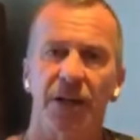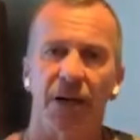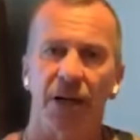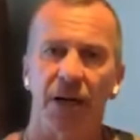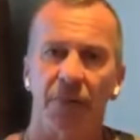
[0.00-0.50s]

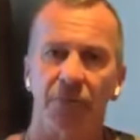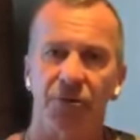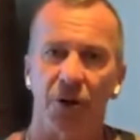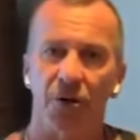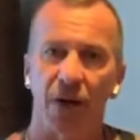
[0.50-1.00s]

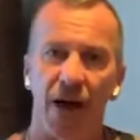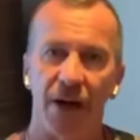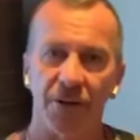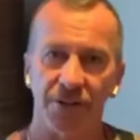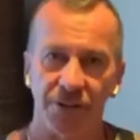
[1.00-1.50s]
So
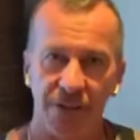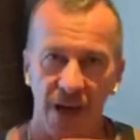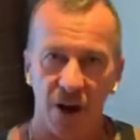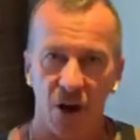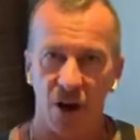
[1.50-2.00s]
how does
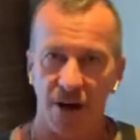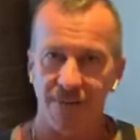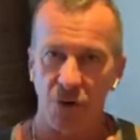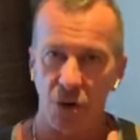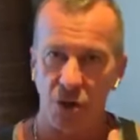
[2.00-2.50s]
that
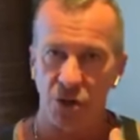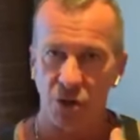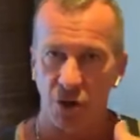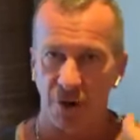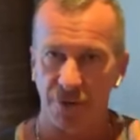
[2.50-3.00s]
higher
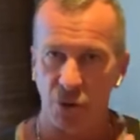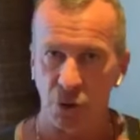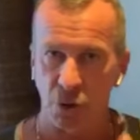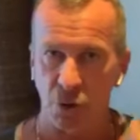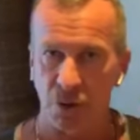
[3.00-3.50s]
version of
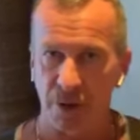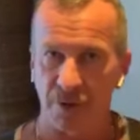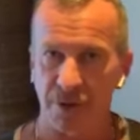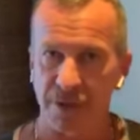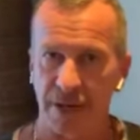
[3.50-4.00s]
you
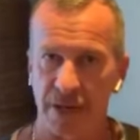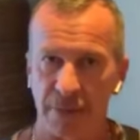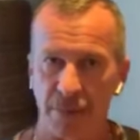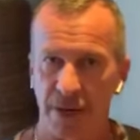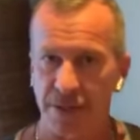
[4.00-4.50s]
live on a
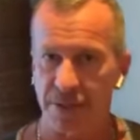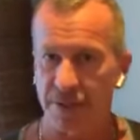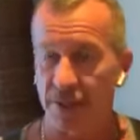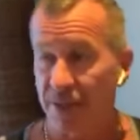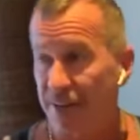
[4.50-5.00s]
daily basis?